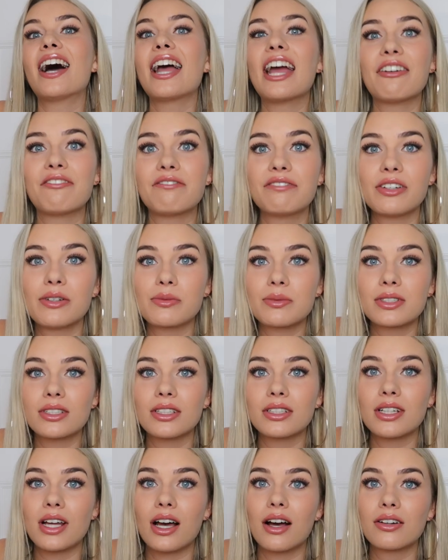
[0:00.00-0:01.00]
haven't filmed a
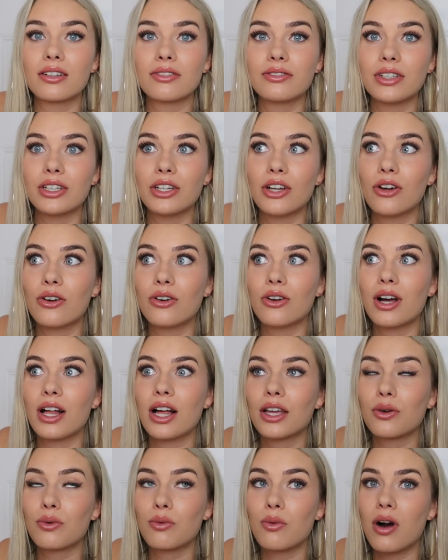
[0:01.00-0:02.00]
sit down video
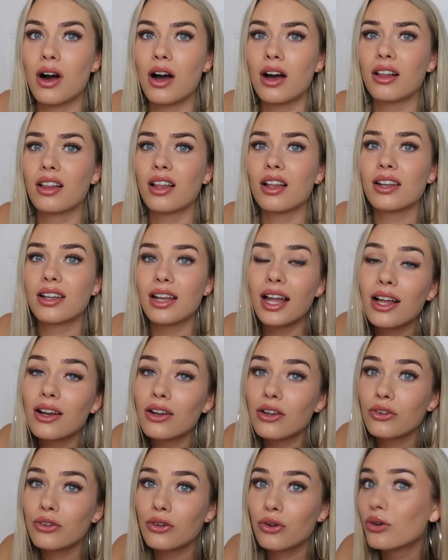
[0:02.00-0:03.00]
in a while, let
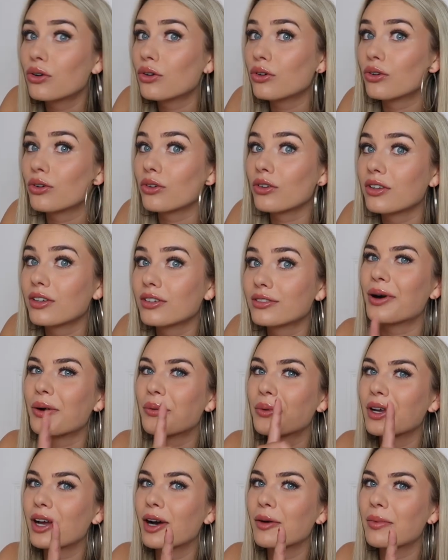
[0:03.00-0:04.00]
alone a haul,
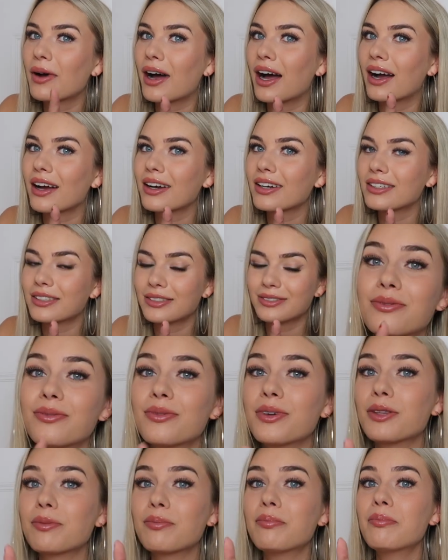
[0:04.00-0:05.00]
but we are back
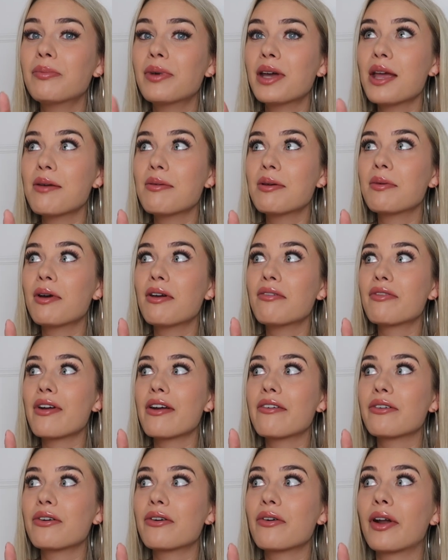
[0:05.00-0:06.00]
with maybe my
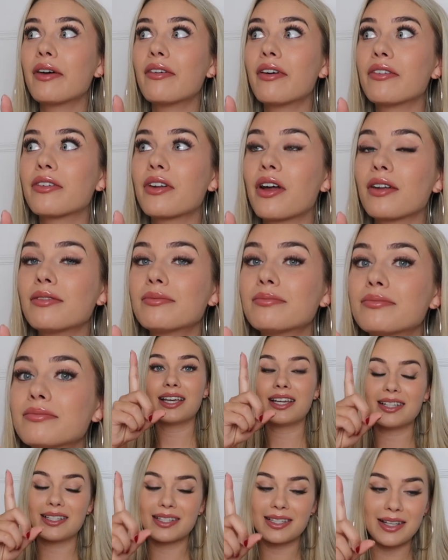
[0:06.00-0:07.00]
favorite haul I've ever done.
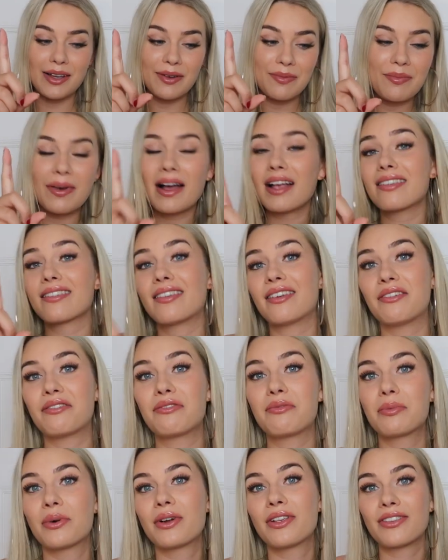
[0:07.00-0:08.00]
It's a
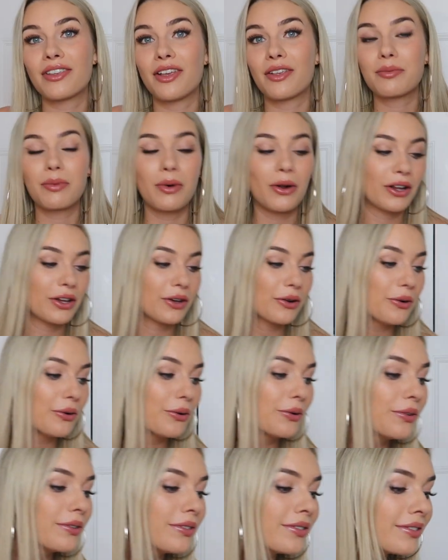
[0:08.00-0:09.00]
massive Princess Polly
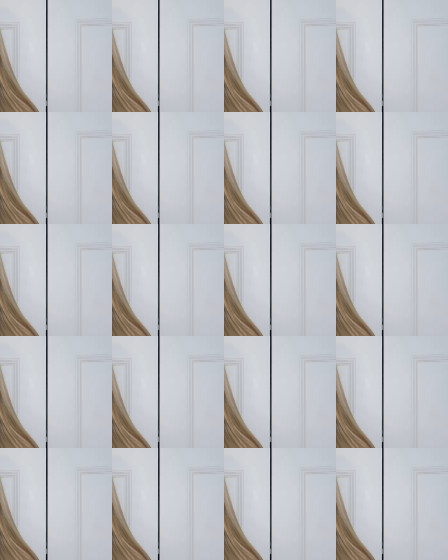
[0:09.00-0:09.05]
haul.